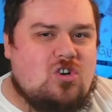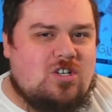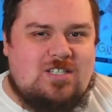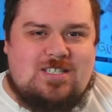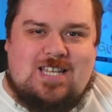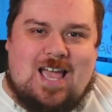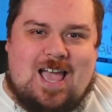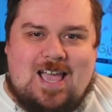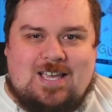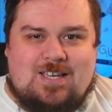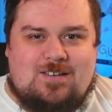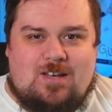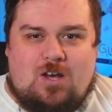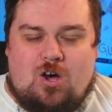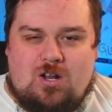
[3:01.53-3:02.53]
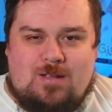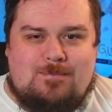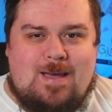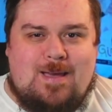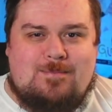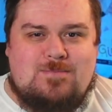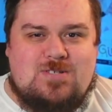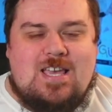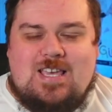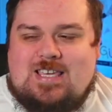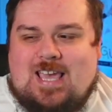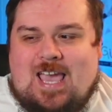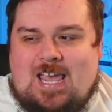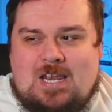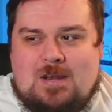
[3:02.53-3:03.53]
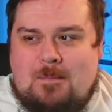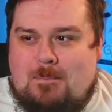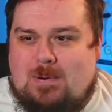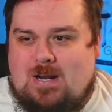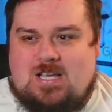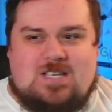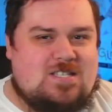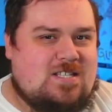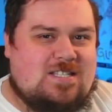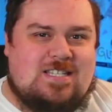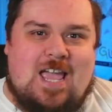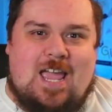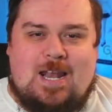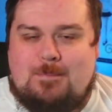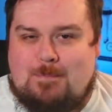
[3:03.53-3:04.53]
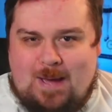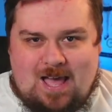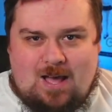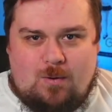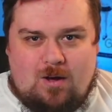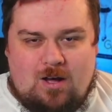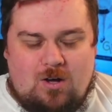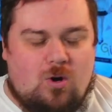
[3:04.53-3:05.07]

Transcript: tag holomems gain plus 10 power,